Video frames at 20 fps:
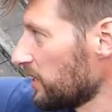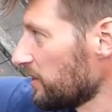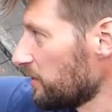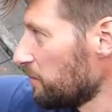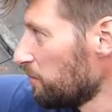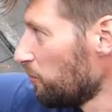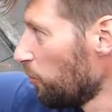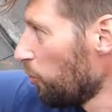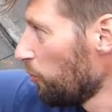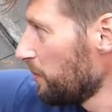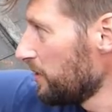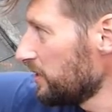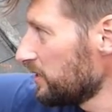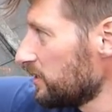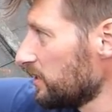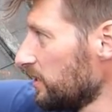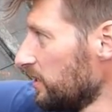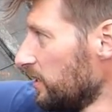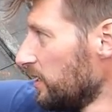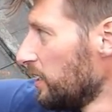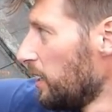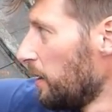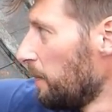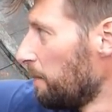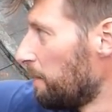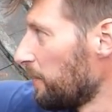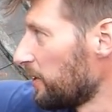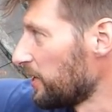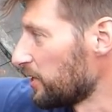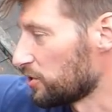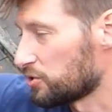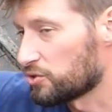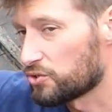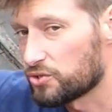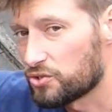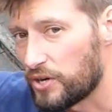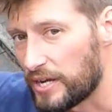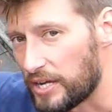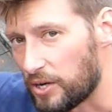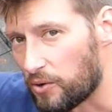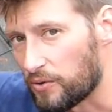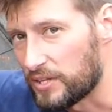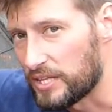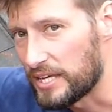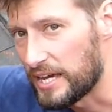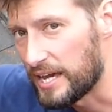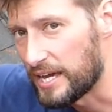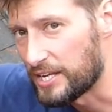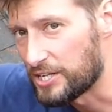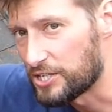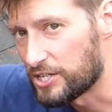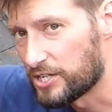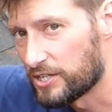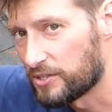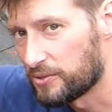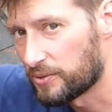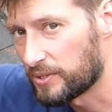at the moment, but it's right on the edge.